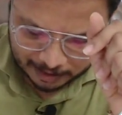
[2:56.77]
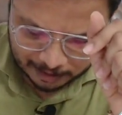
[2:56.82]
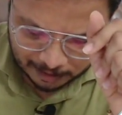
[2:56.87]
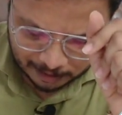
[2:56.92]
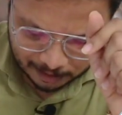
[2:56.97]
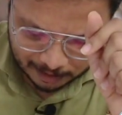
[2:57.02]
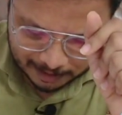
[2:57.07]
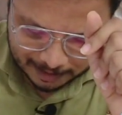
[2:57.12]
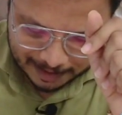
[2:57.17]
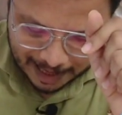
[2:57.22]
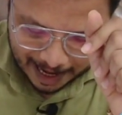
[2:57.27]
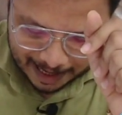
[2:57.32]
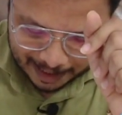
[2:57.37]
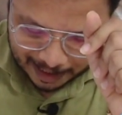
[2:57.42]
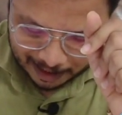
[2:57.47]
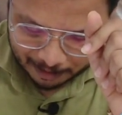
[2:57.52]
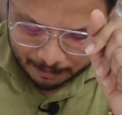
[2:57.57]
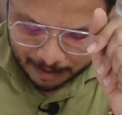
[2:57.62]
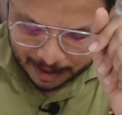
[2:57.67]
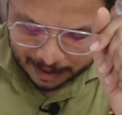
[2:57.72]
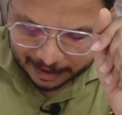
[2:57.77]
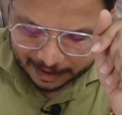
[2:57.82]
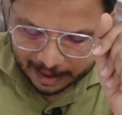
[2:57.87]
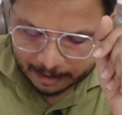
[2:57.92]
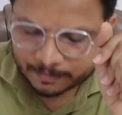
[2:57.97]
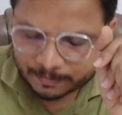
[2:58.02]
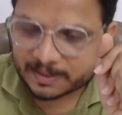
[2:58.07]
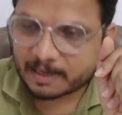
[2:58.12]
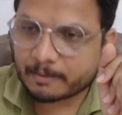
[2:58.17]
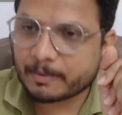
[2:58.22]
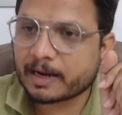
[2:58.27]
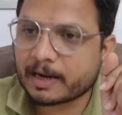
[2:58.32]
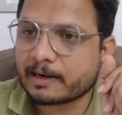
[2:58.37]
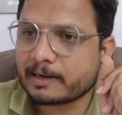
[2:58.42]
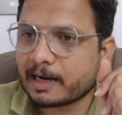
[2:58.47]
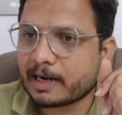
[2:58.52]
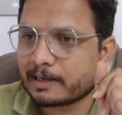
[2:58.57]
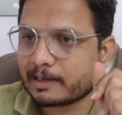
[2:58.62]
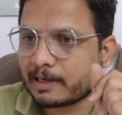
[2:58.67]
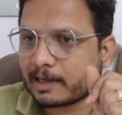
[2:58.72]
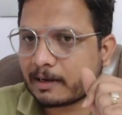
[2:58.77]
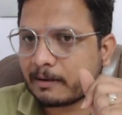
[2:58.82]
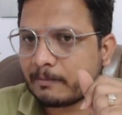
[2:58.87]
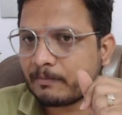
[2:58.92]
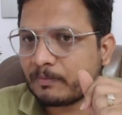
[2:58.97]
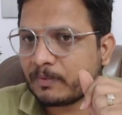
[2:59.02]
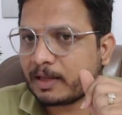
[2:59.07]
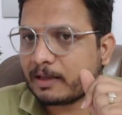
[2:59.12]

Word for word: in direct band gap semiconductor,